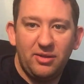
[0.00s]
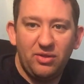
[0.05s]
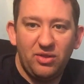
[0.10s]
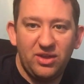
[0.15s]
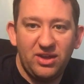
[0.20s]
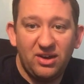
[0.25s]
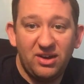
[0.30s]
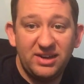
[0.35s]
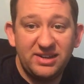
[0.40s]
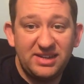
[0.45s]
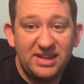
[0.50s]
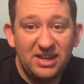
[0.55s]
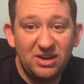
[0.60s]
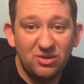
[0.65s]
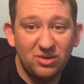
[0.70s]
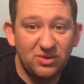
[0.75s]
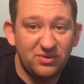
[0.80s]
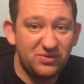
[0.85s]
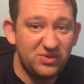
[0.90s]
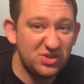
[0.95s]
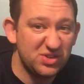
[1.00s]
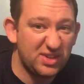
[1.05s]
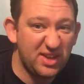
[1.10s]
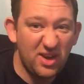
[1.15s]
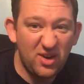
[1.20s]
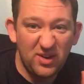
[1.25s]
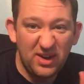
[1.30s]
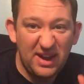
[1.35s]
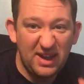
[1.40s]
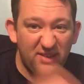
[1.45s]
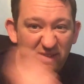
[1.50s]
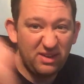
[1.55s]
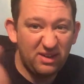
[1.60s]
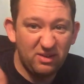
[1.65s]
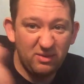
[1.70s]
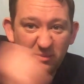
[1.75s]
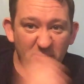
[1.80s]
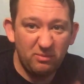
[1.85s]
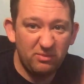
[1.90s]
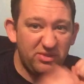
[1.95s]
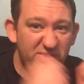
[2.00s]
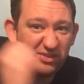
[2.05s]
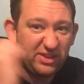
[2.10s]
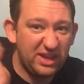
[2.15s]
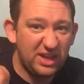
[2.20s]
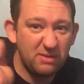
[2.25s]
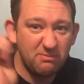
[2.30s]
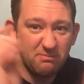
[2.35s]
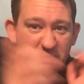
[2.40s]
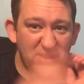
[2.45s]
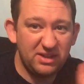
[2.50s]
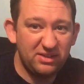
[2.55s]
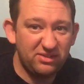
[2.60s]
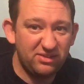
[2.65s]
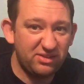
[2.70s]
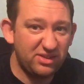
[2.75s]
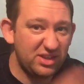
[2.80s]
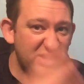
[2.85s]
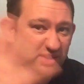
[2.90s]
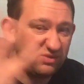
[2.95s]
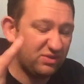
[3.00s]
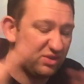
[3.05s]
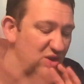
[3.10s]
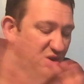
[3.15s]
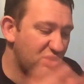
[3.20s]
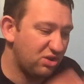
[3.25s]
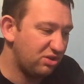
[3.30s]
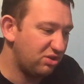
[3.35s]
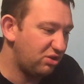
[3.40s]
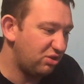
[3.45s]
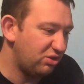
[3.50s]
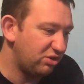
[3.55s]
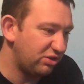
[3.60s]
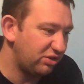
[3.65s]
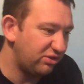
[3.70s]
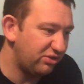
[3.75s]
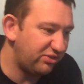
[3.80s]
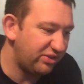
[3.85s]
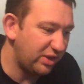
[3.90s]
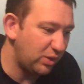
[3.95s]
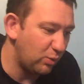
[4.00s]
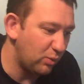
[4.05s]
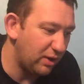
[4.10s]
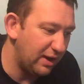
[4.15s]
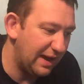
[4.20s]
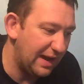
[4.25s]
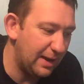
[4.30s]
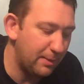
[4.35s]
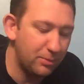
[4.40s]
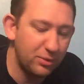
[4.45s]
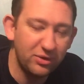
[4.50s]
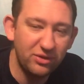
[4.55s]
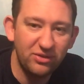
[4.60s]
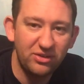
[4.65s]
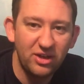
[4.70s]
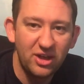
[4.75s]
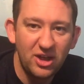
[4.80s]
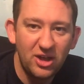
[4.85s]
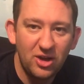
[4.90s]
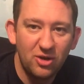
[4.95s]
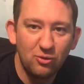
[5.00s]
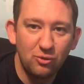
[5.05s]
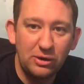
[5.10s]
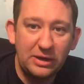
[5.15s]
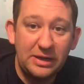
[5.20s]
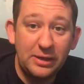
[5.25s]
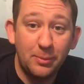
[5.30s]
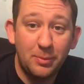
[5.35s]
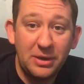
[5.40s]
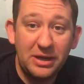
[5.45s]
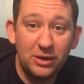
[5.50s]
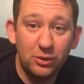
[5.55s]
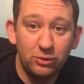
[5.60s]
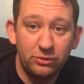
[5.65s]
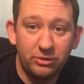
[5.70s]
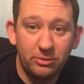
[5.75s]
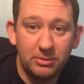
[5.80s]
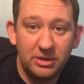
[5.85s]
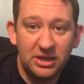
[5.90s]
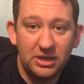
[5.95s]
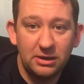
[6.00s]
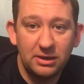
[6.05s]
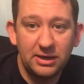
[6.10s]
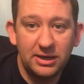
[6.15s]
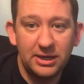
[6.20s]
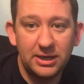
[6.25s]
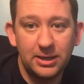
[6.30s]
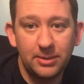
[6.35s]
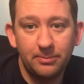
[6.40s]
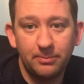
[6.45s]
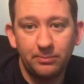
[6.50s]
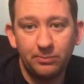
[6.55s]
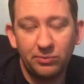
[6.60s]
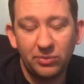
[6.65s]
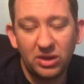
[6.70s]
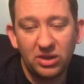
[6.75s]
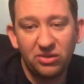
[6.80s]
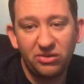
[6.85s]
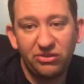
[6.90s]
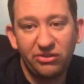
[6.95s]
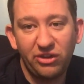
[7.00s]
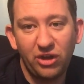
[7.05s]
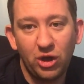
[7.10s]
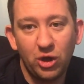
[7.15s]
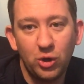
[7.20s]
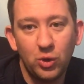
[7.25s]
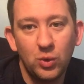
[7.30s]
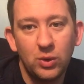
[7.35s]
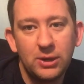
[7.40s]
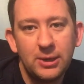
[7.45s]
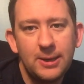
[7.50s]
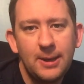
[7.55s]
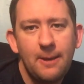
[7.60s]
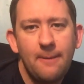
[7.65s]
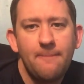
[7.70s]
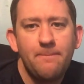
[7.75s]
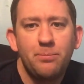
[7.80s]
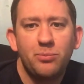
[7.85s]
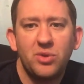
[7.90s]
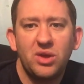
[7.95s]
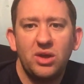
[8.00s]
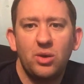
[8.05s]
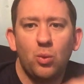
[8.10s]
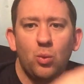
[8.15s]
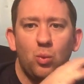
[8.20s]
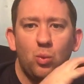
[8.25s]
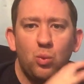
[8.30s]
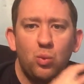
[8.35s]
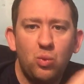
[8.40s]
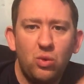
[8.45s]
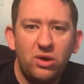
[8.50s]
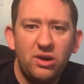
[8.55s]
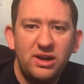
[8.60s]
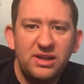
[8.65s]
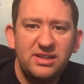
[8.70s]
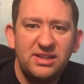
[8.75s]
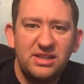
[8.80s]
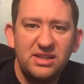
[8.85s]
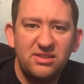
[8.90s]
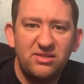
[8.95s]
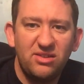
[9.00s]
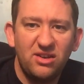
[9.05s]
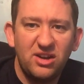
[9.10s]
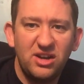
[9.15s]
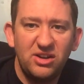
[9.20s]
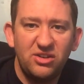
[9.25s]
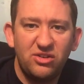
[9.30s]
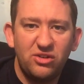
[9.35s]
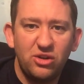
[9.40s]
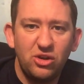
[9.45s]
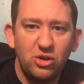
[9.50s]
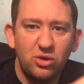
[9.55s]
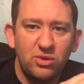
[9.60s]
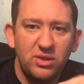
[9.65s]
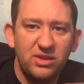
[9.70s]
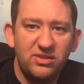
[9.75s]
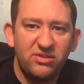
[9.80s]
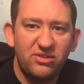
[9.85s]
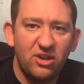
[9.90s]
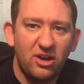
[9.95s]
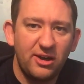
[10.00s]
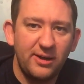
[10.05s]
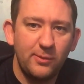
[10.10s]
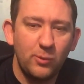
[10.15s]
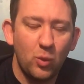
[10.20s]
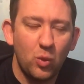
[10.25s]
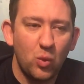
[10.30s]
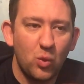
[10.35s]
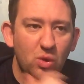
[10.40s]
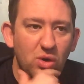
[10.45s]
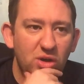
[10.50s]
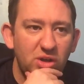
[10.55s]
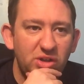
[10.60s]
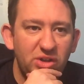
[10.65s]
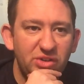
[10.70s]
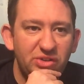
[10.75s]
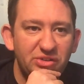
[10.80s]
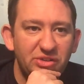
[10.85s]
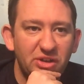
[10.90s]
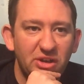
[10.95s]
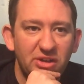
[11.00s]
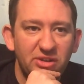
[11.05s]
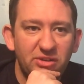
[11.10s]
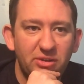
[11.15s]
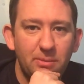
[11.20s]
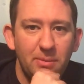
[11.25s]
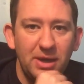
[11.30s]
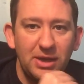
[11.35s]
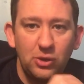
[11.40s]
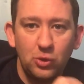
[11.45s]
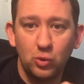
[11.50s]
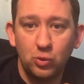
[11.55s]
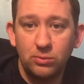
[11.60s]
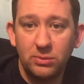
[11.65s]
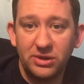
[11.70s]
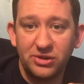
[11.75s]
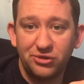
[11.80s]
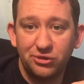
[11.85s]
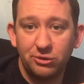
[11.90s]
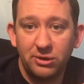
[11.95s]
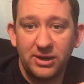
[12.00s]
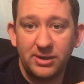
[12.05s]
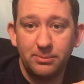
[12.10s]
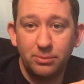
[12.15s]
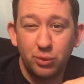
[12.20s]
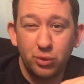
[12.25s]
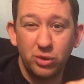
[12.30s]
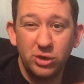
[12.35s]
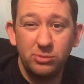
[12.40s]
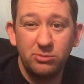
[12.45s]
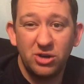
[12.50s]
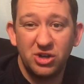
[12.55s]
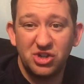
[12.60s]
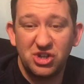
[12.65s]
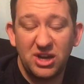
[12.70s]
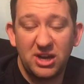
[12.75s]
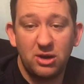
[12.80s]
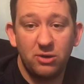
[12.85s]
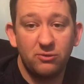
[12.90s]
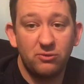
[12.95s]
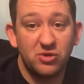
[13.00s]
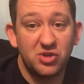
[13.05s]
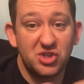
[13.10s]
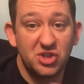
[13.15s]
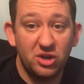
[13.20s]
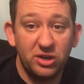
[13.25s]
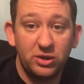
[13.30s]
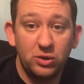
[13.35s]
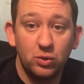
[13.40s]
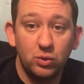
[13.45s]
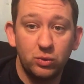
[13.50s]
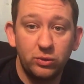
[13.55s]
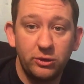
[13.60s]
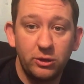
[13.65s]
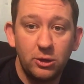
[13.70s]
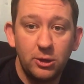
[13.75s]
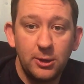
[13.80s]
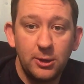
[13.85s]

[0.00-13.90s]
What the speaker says: the idea of just going out there and sticking bits that you've got on and seeing what happens really appealed to me. So what I decided to do this time was to make all my terrain pretty much out of recycled